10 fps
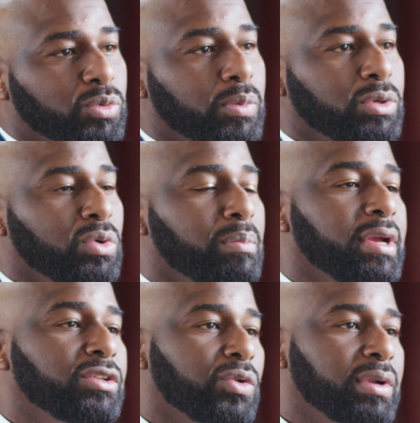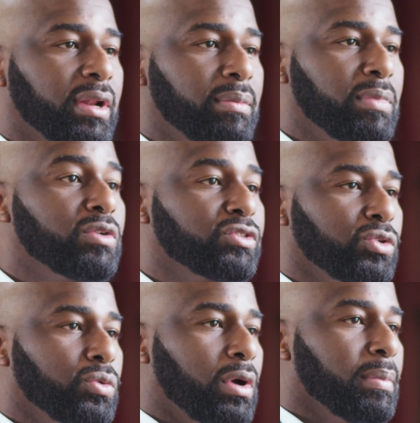we were doing mentoring at a middle
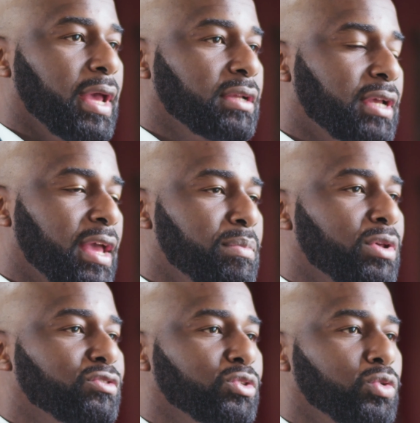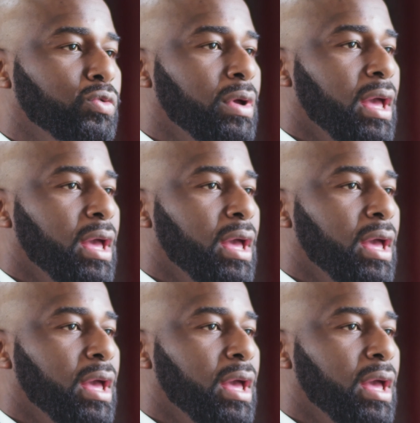school, Castle Heights Middle School.